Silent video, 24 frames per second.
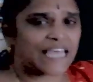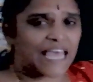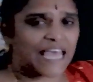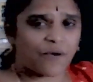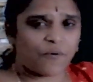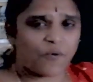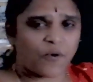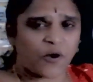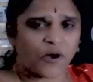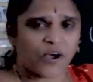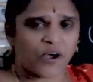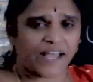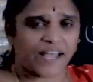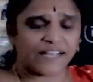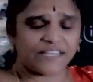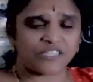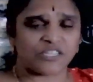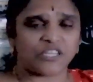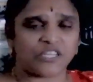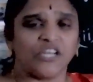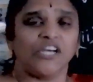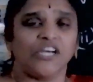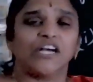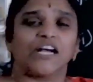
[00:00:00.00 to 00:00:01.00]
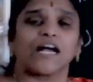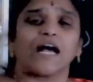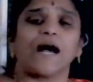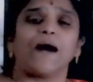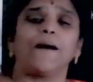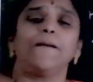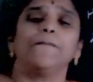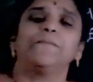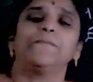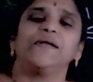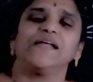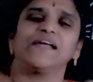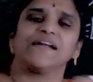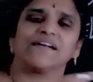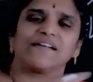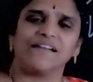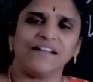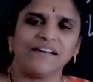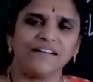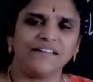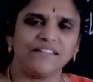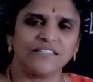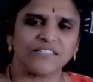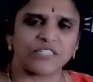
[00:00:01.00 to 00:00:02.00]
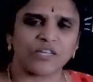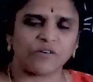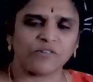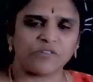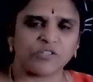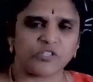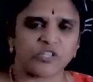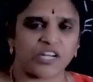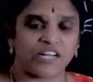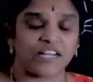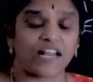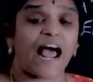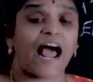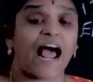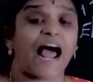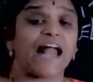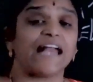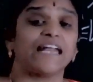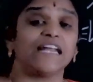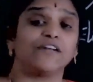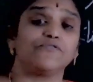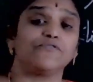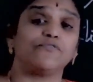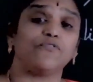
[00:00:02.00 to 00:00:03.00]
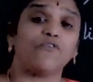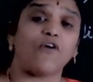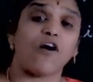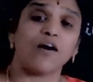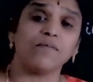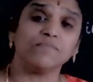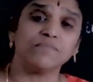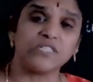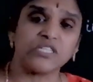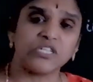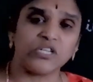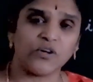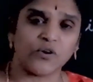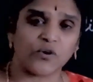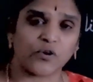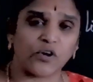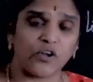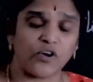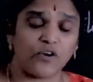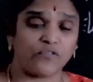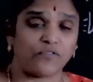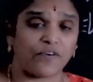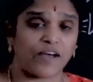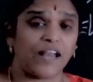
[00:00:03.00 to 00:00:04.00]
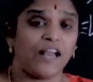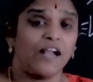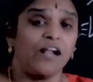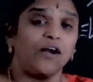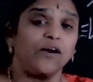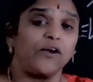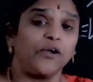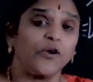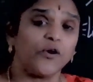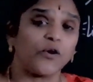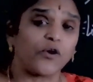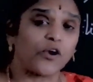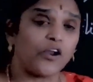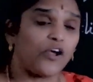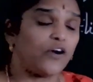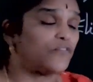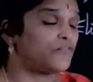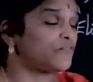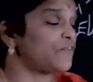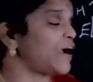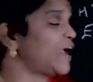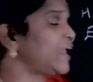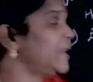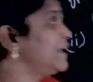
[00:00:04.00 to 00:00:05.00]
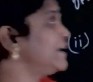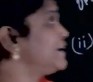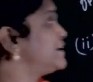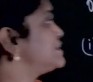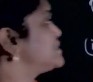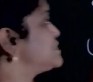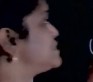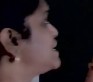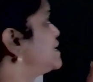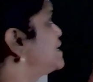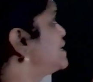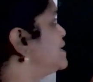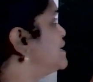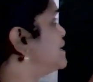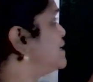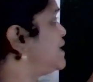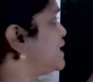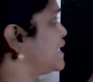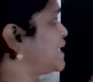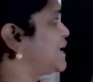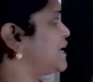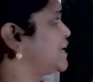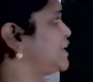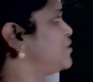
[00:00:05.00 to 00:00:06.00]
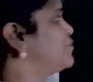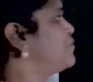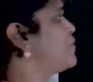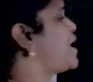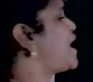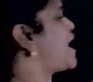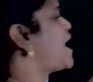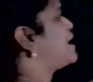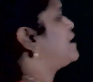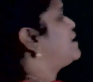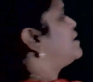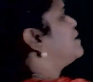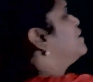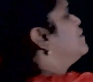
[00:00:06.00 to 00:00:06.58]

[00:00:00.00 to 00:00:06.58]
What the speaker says: KOH completely dissociate and it forms nucleophile. Nucleophile, it is a negative, and